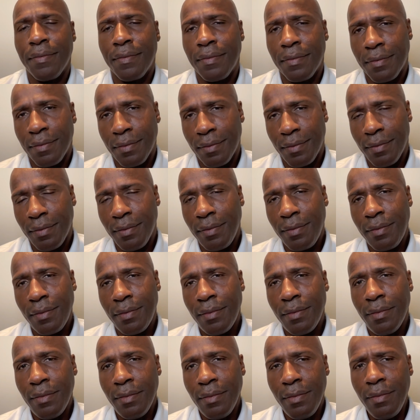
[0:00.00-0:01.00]

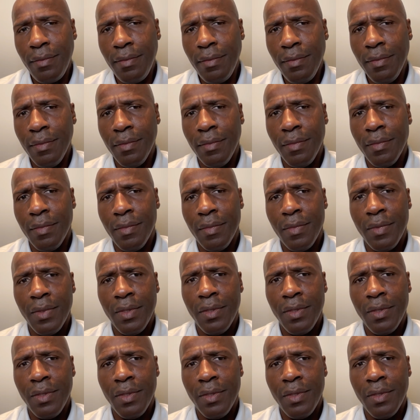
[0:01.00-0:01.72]
[no speech]